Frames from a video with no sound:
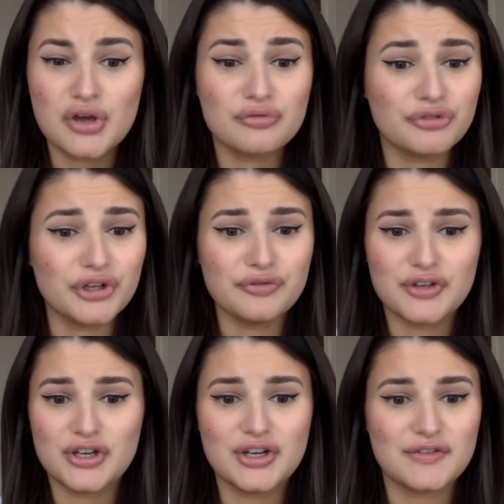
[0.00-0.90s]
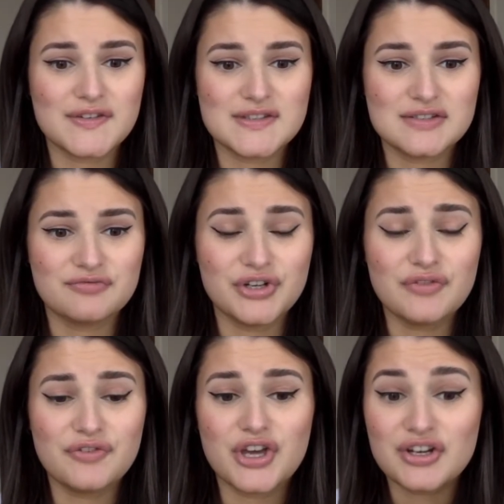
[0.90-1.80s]
Ruth could
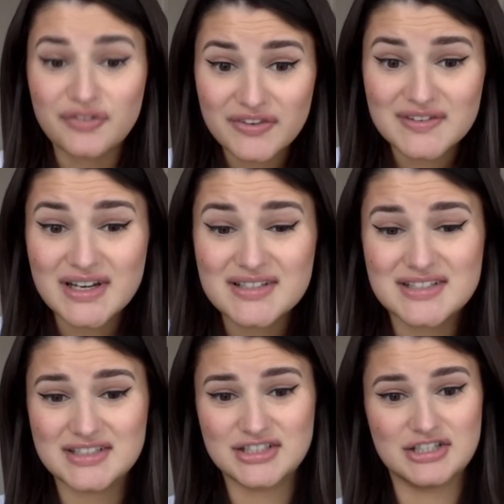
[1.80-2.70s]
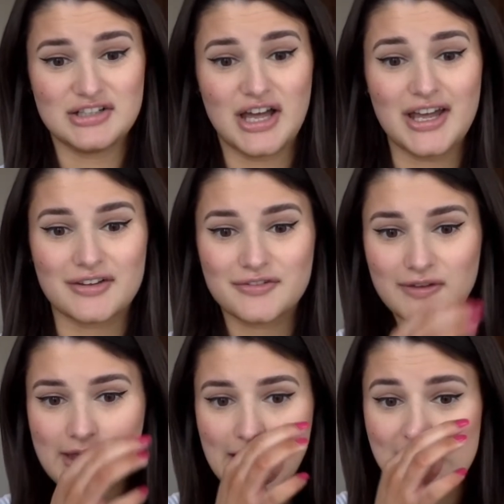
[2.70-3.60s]
have started a new life.
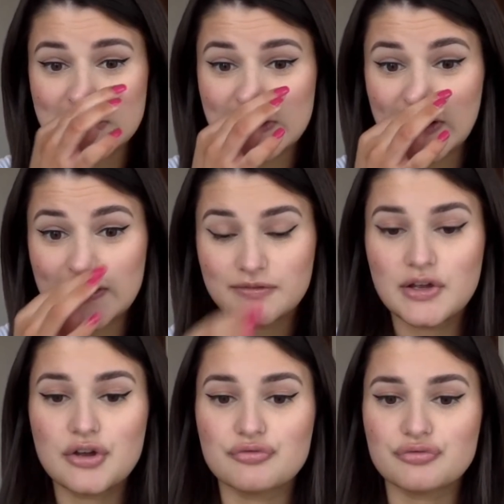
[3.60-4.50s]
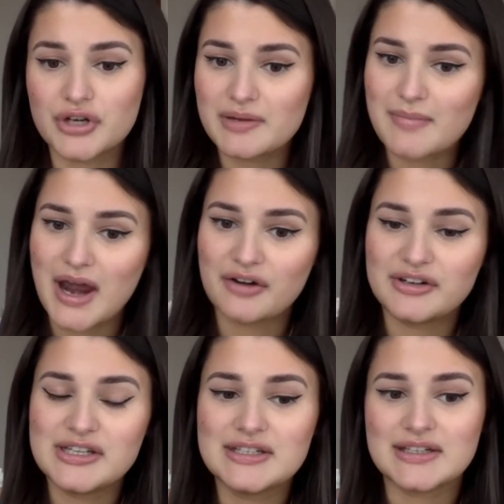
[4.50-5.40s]
She could have
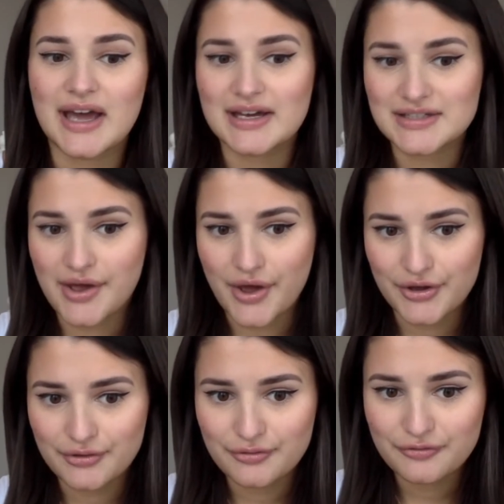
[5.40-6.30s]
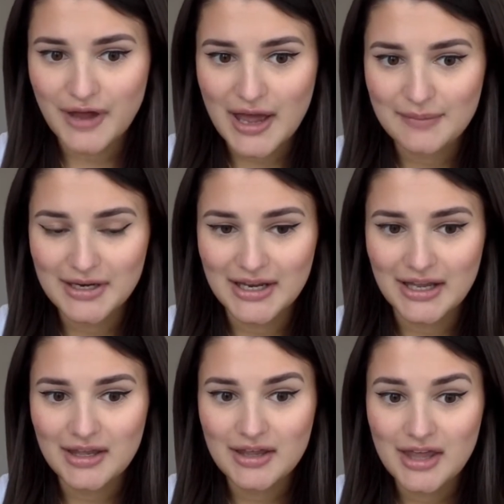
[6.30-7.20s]
remarried and had her own
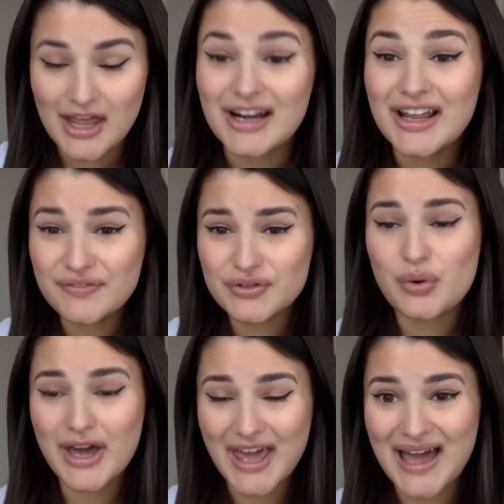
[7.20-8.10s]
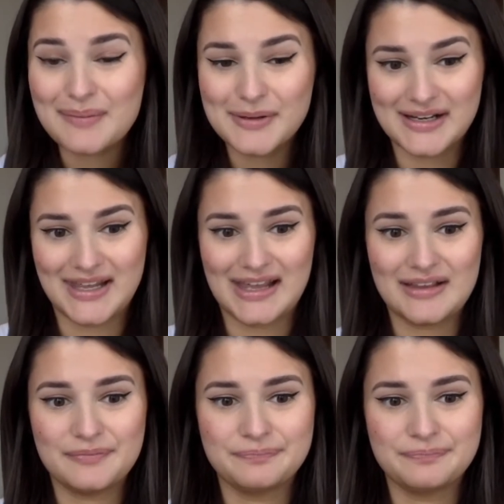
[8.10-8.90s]
family and lived quite happily.